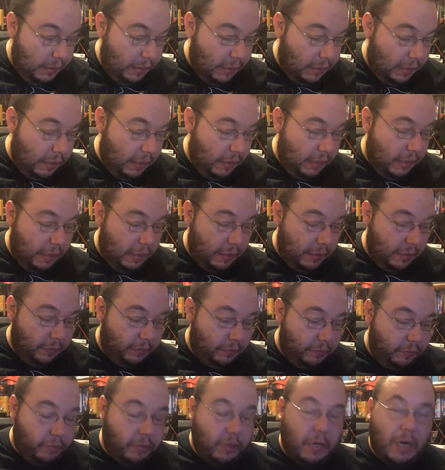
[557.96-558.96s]

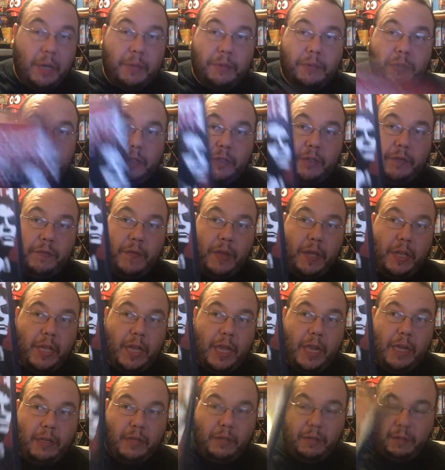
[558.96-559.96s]
True Crime Streets of
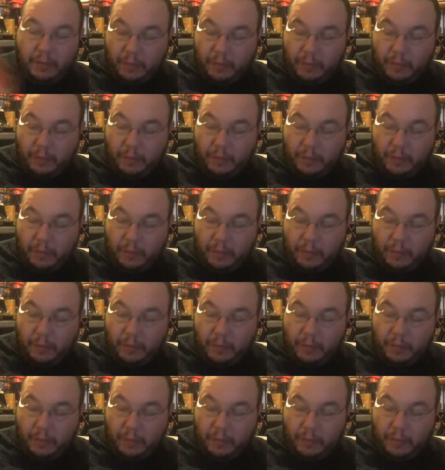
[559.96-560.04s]
LA.